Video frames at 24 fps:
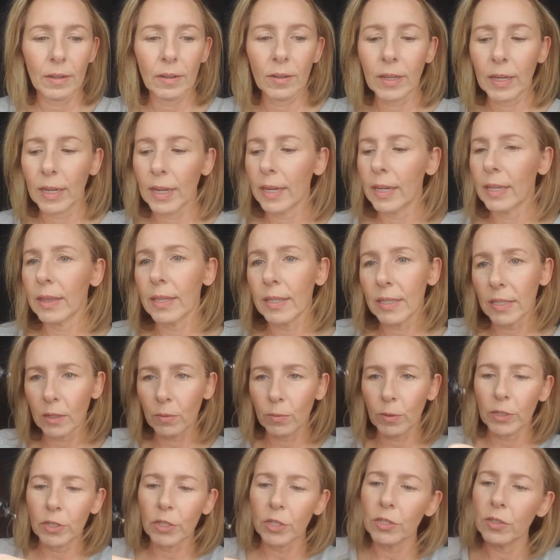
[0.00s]
Okay, this
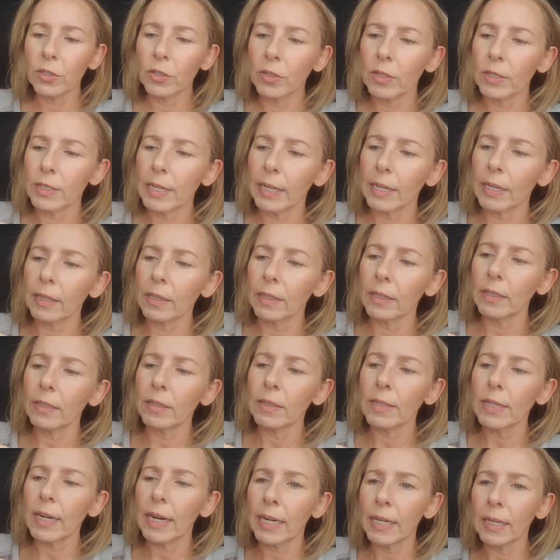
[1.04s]
is what you do. You take a
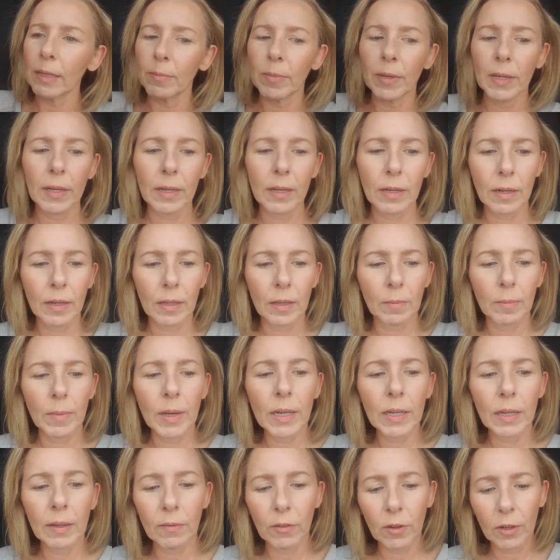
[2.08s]
little tiny bit on the
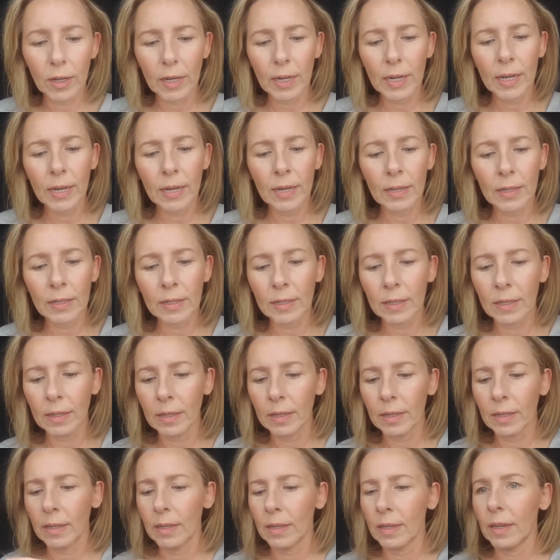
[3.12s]
back of your hand.
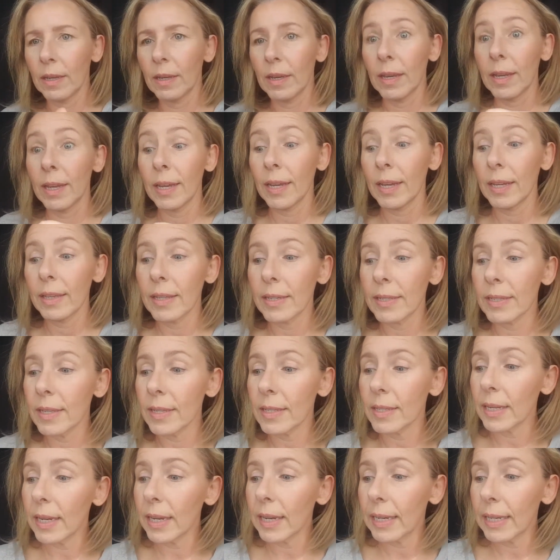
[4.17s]
This
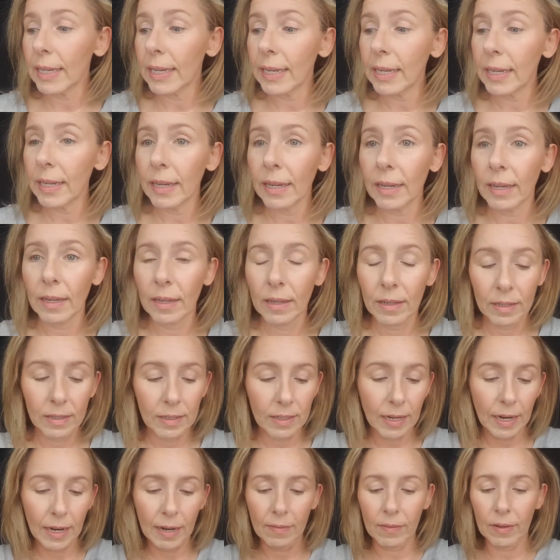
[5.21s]
is key
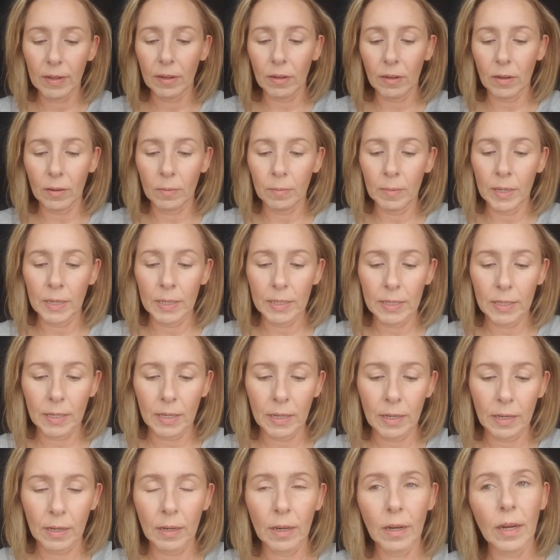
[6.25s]
to having
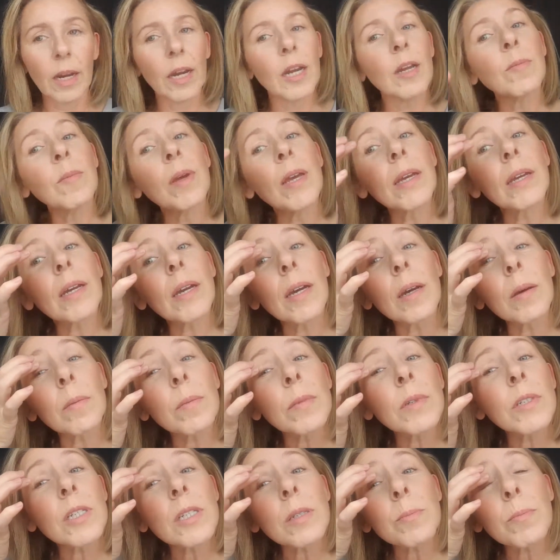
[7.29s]
amazing eye makeup.
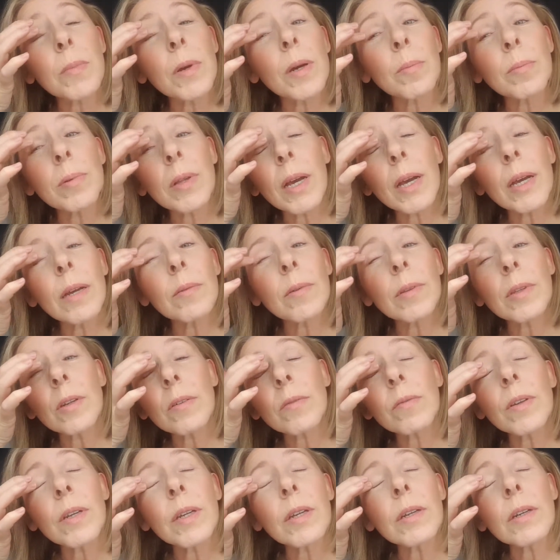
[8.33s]
Just apply it with
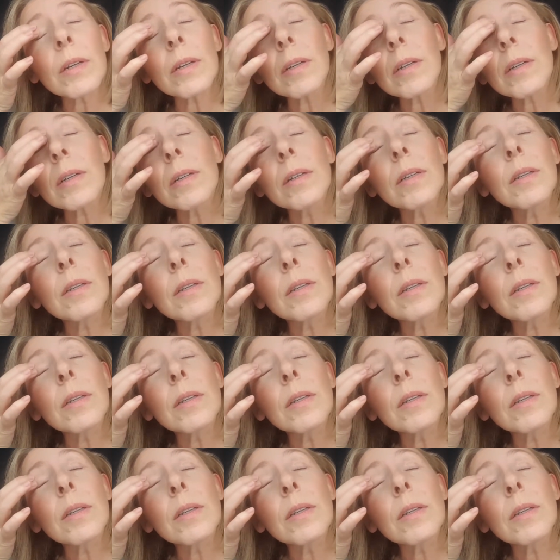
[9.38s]
your finger.